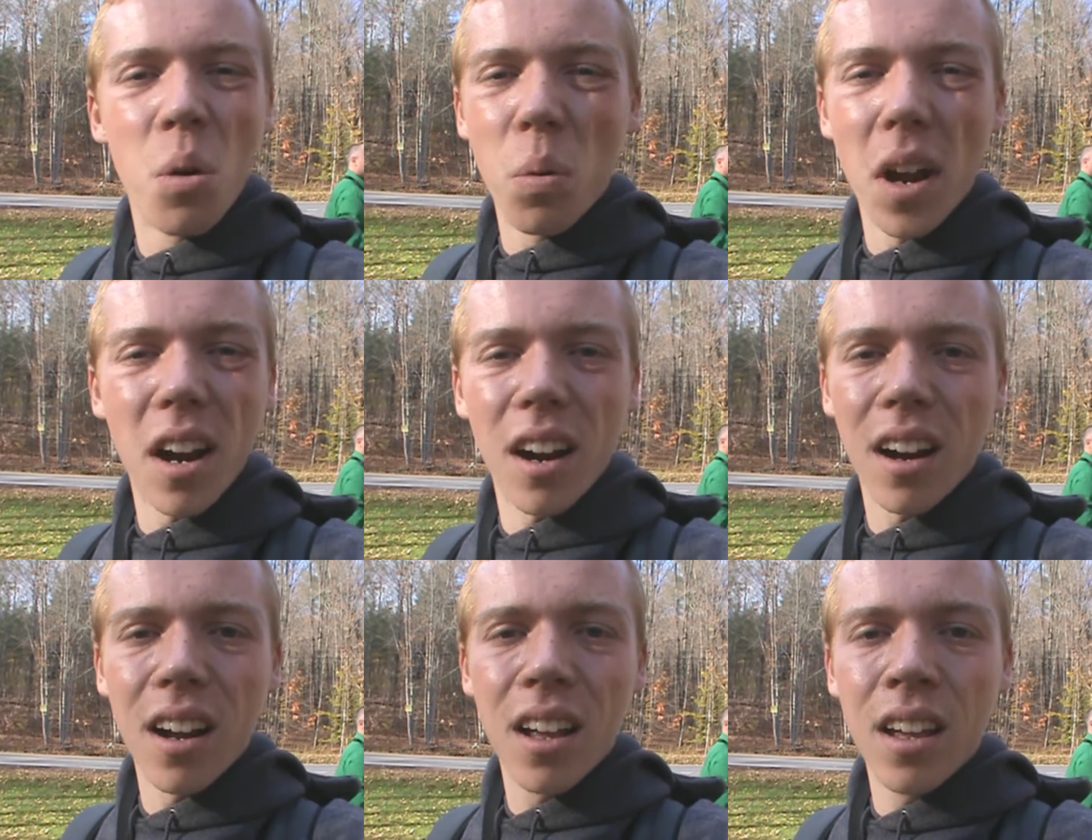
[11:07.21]

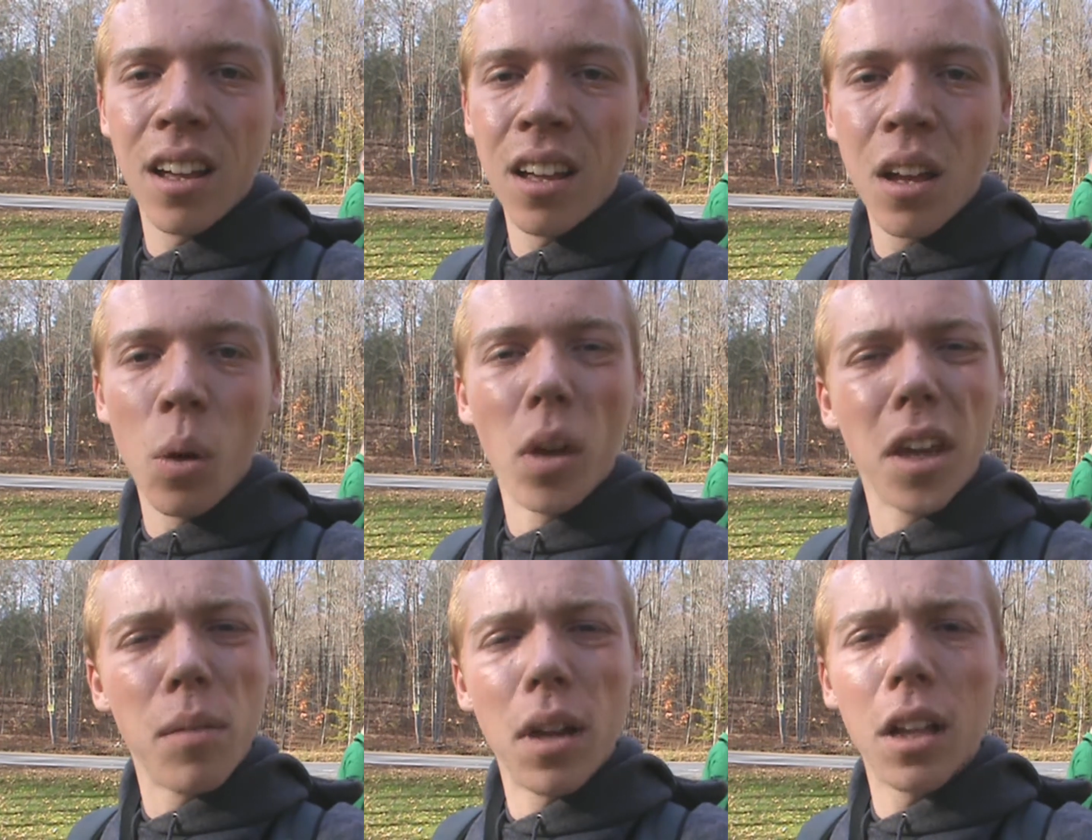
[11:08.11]
where
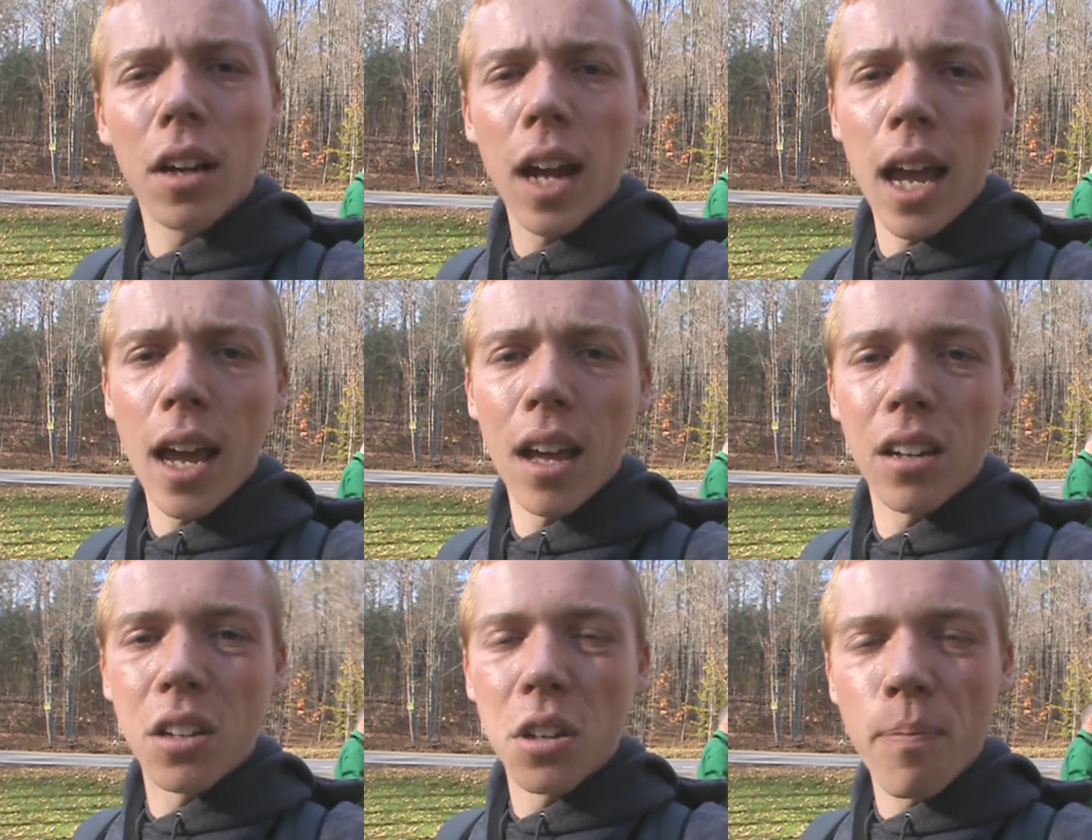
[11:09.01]
William Miller
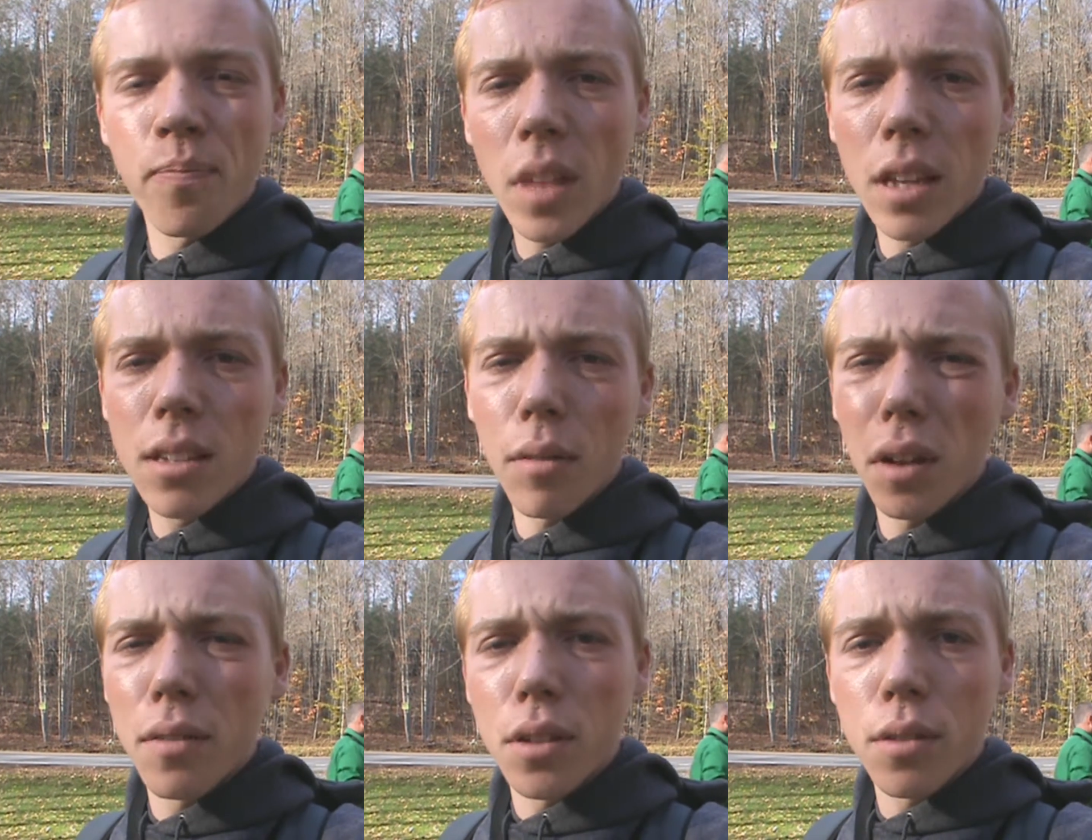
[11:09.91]
and
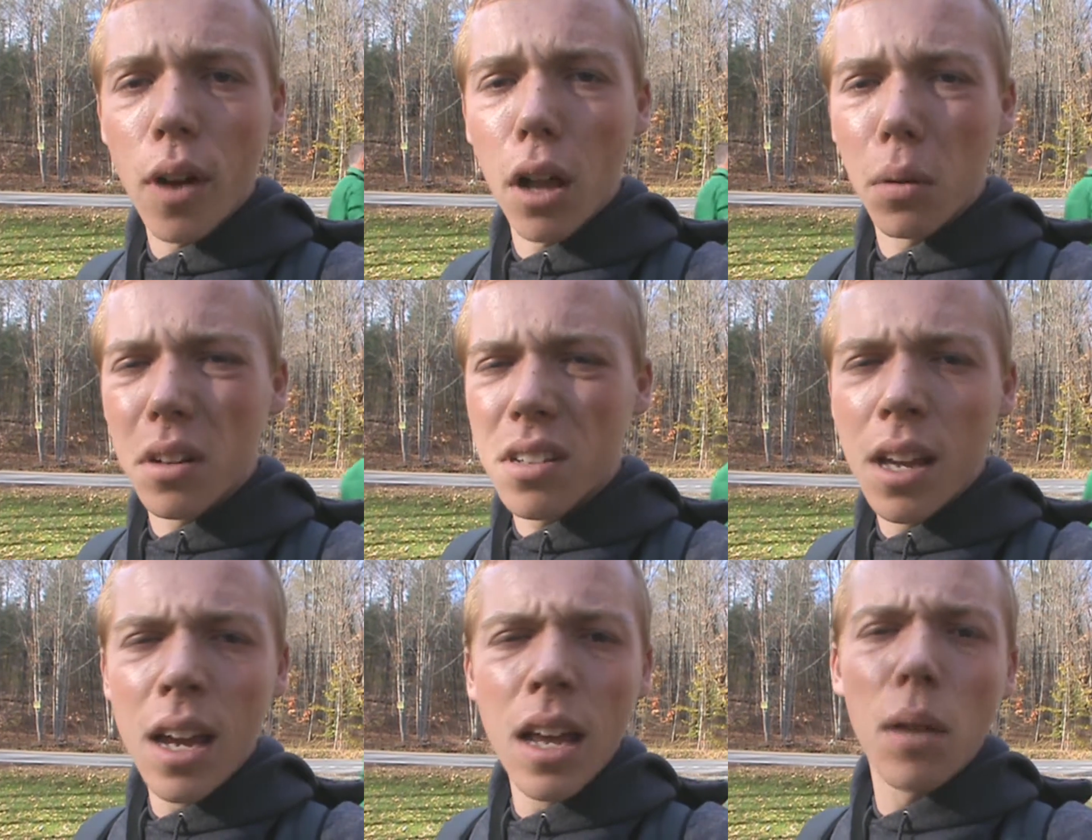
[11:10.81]
several of his followers,
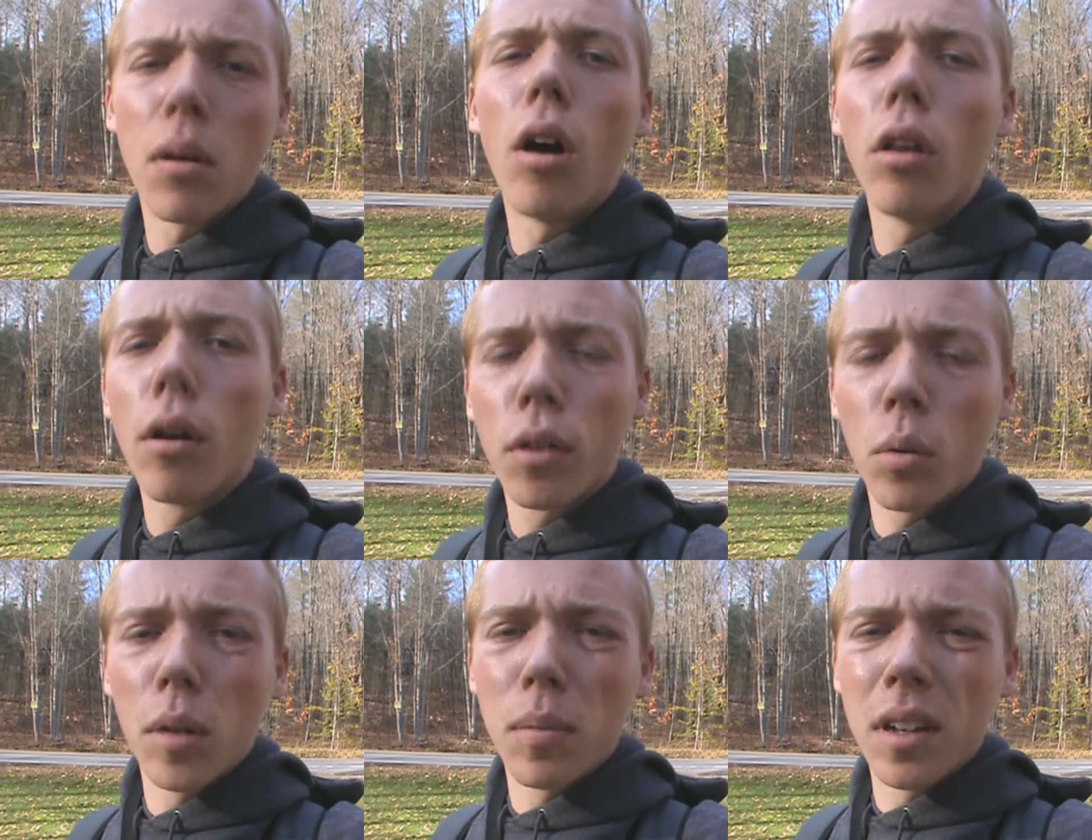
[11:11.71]
they were all over
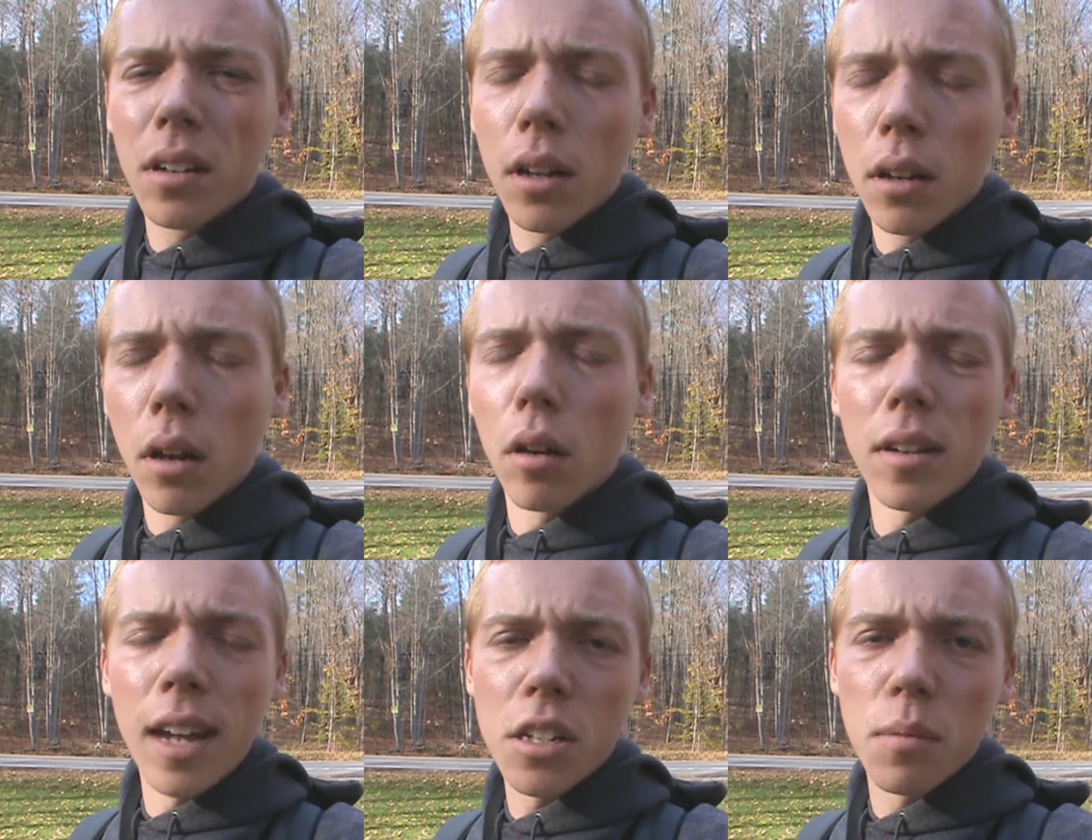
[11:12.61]
the world, but
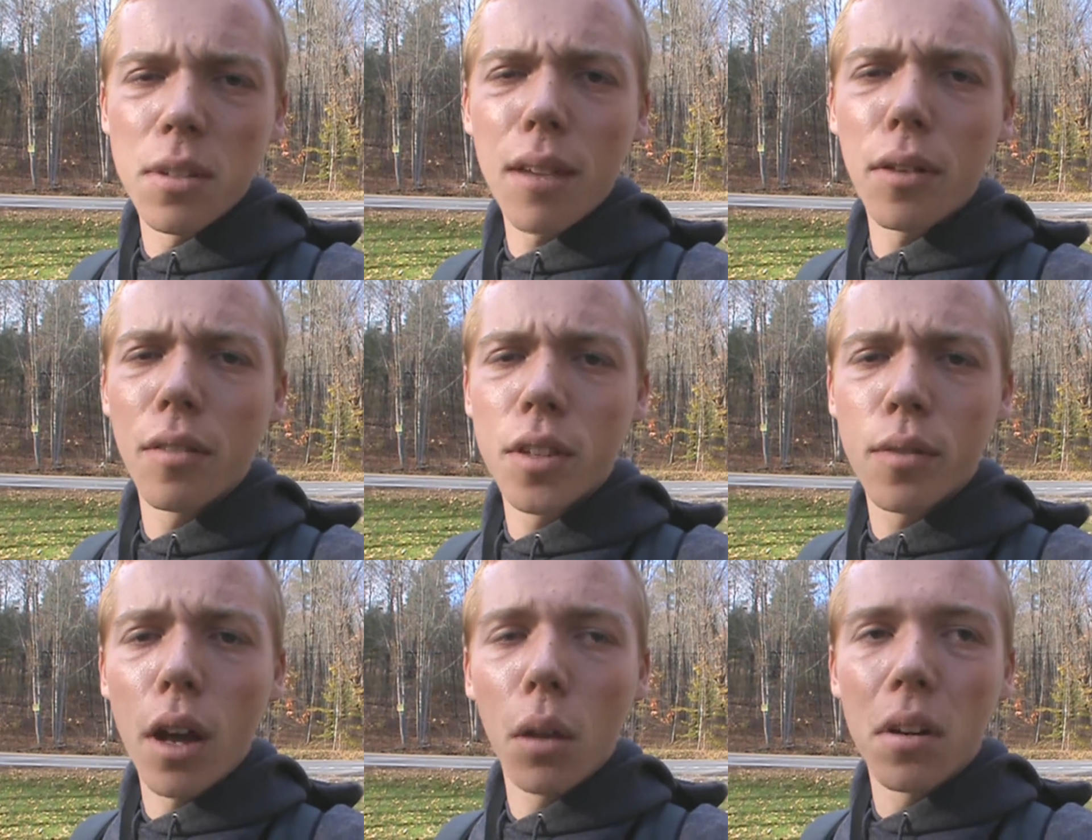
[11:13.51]
or nation, several of his
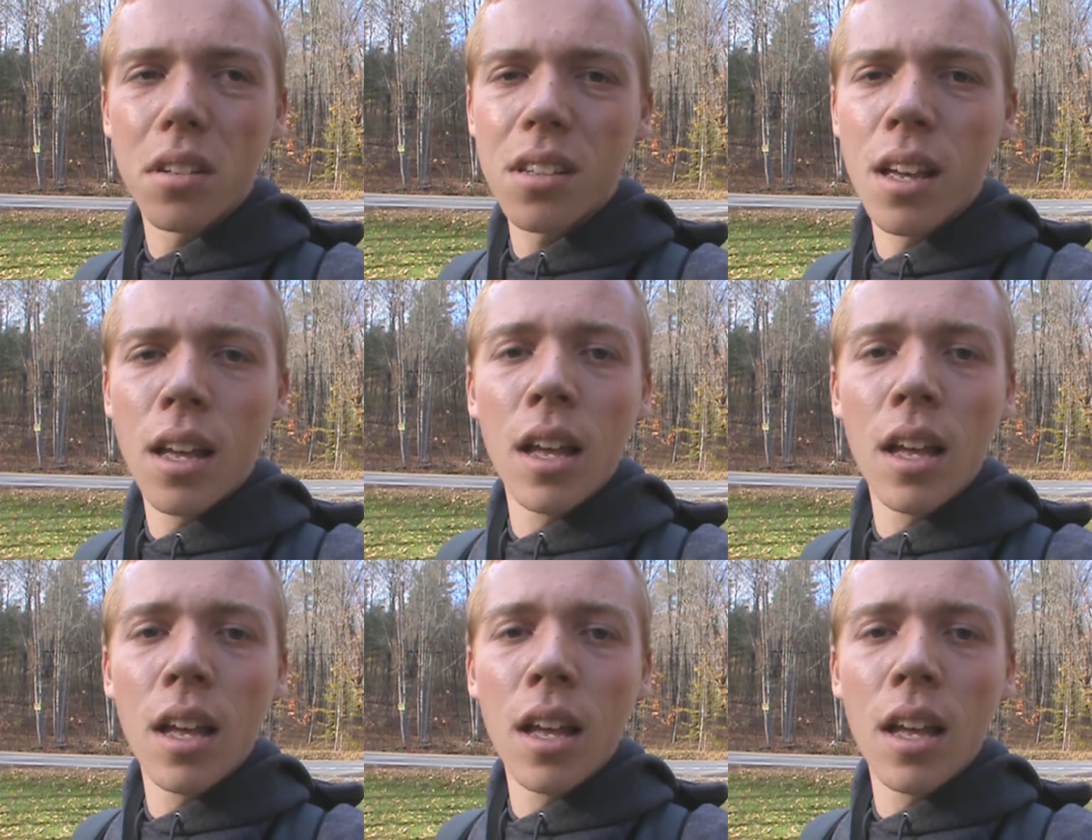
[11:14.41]
followers